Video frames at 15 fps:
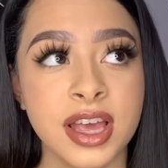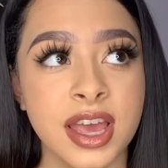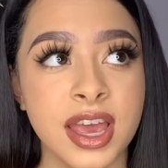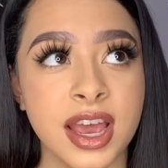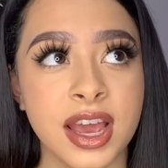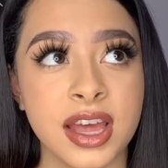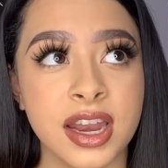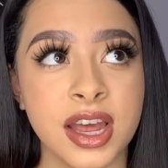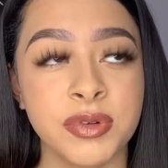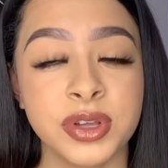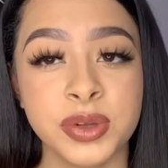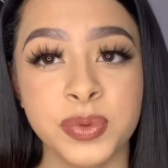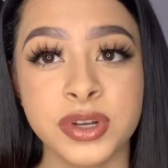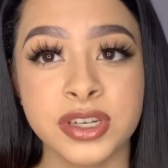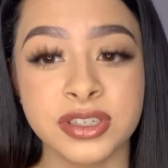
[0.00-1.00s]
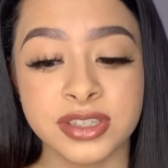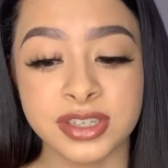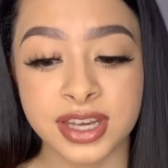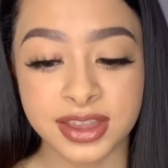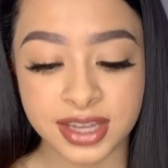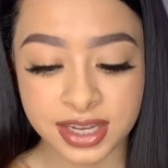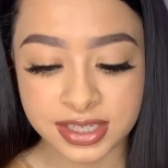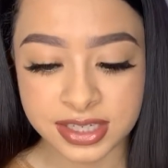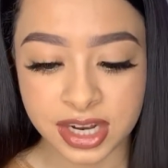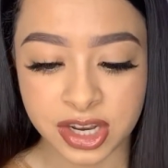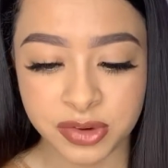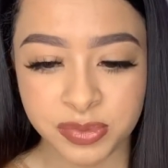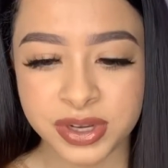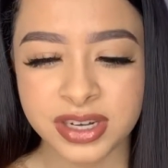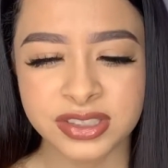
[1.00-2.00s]
and I really want to get that
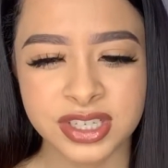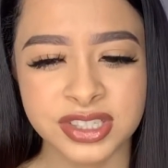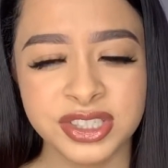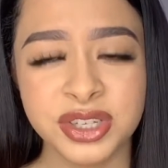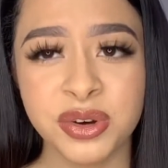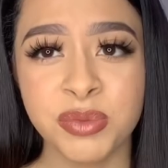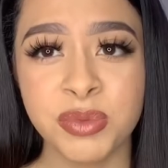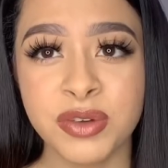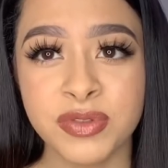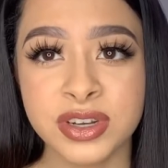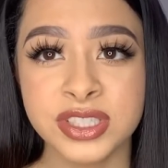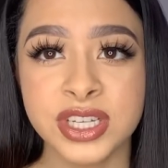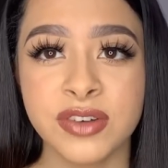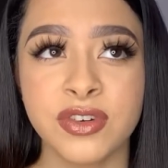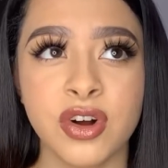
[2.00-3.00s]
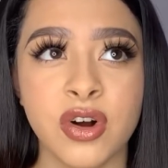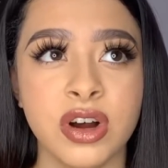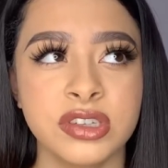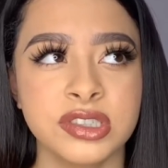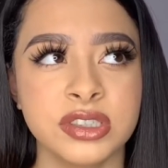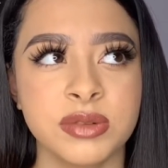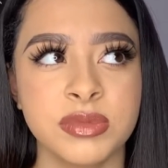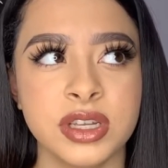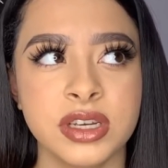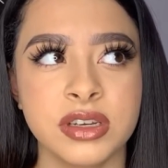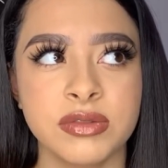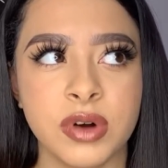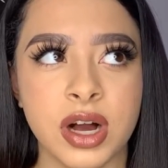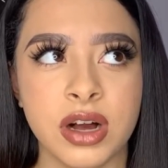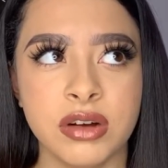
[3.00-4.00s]
done because I see all my friends have cars, and I'm like,
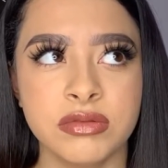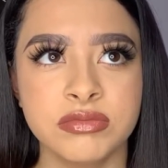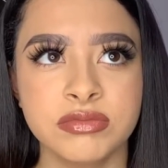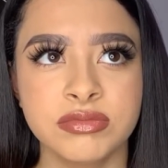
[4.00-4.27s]
wow,